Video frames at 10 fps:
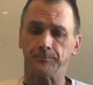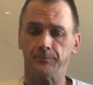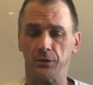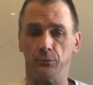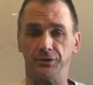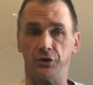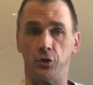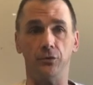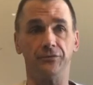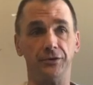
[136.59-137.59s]
when
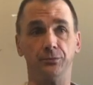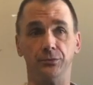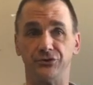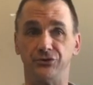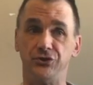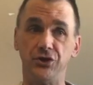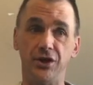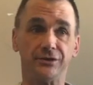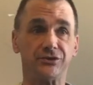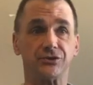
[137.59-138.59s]
COVID was
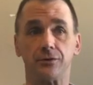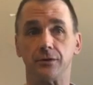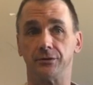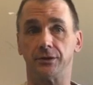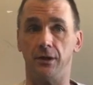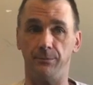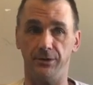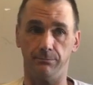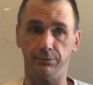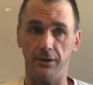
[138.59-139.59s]
just starting to come
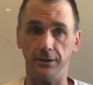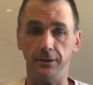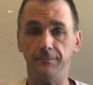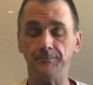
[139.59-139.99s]
into play,